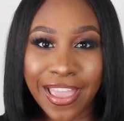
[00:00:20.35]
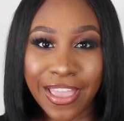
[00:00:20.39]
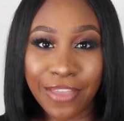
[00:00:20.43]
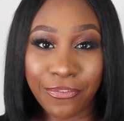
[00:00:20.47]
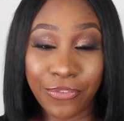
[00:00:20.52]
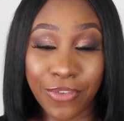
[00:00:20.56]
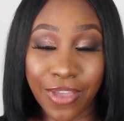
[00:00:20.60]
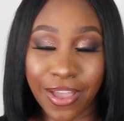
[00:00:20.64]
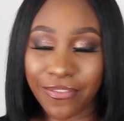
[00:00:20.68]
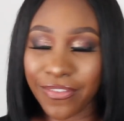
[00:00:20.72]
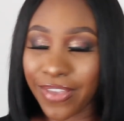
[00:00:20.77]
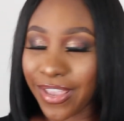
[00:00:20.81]

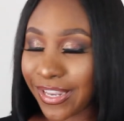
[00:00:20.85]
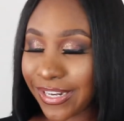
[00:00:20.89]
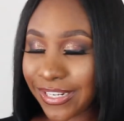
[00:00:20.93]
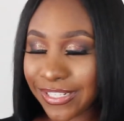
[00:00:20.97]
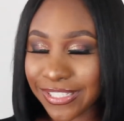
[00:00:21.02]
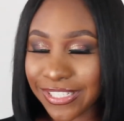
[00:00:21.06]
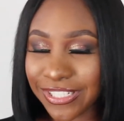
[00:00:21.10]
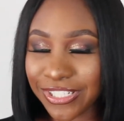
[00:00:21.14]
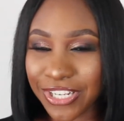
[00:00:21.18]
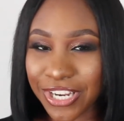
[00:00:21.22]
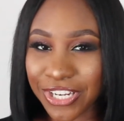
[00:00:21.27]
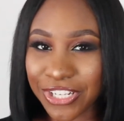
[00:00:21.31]
If you have
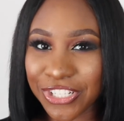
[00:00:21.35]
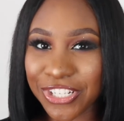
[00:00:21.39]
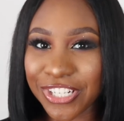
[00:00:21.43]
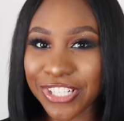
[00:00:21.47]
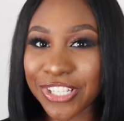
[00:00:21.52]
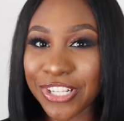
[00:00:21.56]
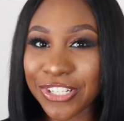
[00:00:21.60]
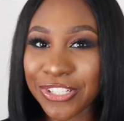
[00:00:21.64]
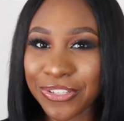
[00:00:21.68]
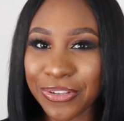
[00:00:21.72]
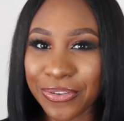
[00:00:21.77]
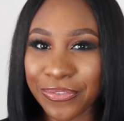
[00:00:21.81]
any
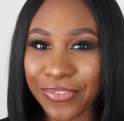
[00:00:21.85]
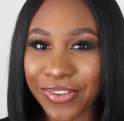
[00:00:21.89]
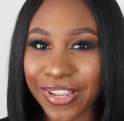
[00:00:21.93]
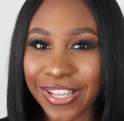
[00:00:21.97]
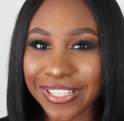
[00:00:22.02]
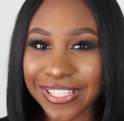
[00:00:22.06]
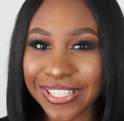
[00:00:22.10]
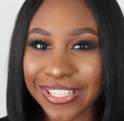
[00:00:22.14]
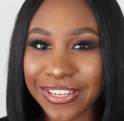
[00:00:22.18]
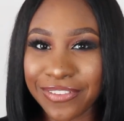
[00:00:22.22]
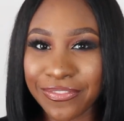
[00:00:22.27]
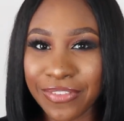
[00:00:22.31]
suggestions, don't
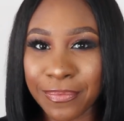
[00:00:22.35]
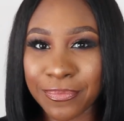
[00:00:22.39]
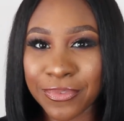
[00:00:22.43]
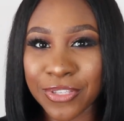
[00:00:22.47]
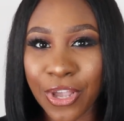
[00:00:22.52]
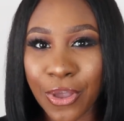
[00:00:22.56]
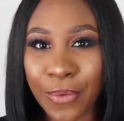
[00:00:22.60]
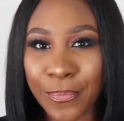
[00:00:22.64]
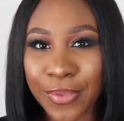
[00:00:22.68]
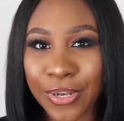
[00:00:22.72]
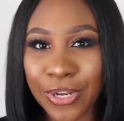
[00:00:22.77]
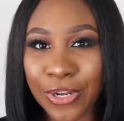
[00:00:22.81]
forget to leave them
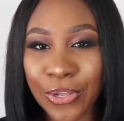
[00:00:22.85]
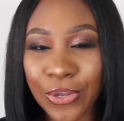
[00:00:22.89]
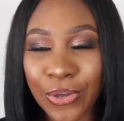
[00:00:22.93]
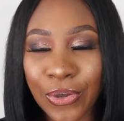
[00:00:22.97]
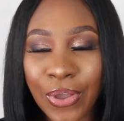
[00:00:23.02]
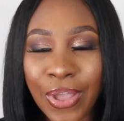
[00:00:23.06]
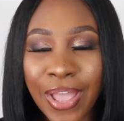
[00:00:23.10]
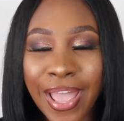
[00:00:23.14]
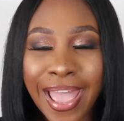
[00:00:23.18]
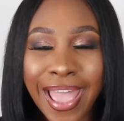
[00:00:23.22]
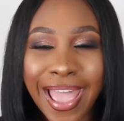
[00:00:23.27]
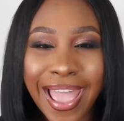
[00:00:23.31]
down
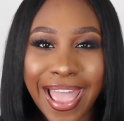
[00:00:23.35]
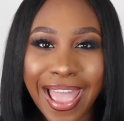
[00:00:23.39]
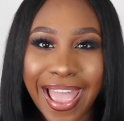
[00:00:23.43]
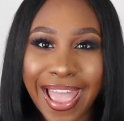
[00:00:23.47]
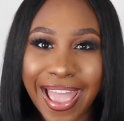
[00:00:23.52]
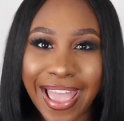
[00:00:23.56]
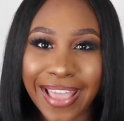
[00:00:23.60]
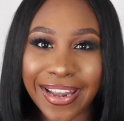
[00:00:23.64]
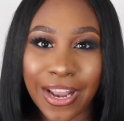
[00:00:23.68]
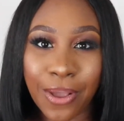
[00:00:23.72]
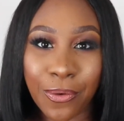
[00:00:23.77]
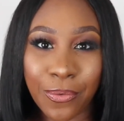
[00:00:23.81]
below,
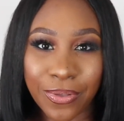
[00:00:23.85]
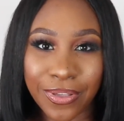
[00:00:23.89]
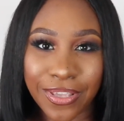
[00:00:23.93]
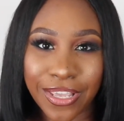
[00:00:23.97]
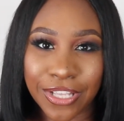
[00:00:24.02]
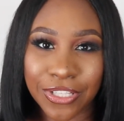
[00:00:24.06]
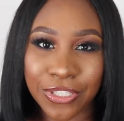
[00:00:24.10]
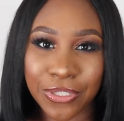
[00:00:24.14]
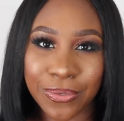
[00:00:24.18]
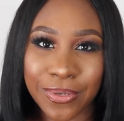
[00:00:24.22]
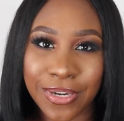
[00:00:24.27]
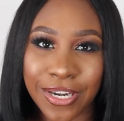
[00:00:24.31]
and I will
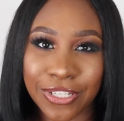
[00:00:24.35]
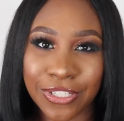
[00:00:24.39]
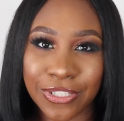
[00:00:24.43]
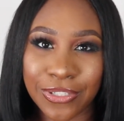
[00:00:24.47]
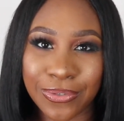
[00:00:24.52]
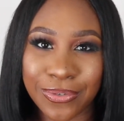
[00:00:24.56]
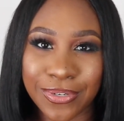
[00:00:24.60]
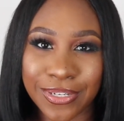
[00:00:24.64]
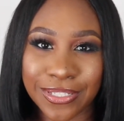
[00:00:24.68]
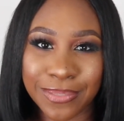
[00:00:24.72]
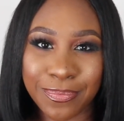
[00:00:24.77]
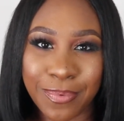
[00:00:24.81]
get to it as
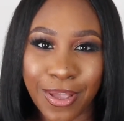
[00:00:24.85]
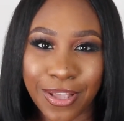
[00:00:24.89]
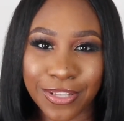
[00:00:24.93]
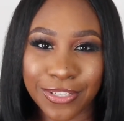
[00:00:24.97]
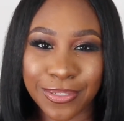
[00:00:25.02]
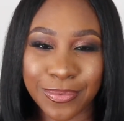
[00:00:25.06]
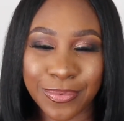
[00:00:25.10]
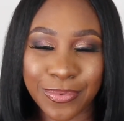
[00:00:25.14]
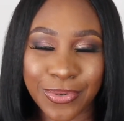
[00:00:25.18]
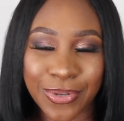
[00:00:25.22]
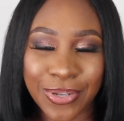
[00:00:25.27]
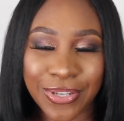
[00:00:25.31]
soon as
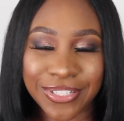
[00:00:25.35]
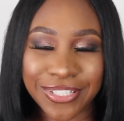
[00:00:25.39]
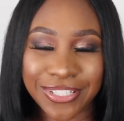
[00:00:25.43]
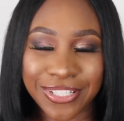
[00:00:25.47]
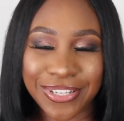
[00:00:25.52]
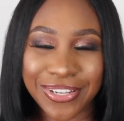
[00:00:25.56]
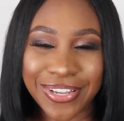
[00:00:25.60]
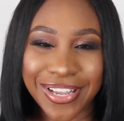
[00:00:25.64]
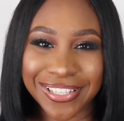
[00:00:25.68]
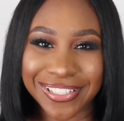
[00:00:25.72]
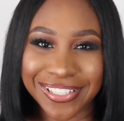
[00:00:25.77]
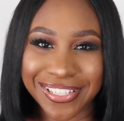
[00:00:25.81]
possible.
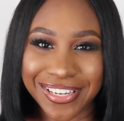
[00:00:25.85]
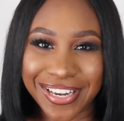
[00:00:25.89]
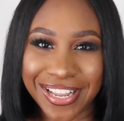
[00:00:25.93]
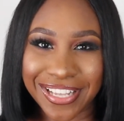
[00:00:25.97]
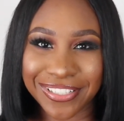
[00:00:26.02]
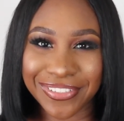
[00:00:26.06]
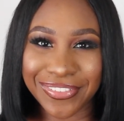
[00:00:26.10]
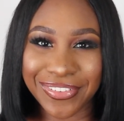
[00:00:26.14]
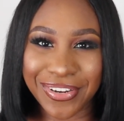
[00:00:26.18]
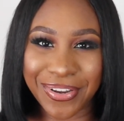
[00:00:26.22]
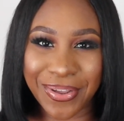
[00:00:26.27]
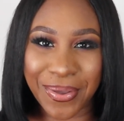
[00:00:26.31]
See you guys in the
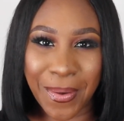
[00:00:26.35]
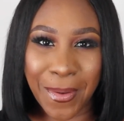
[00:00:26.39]
next video.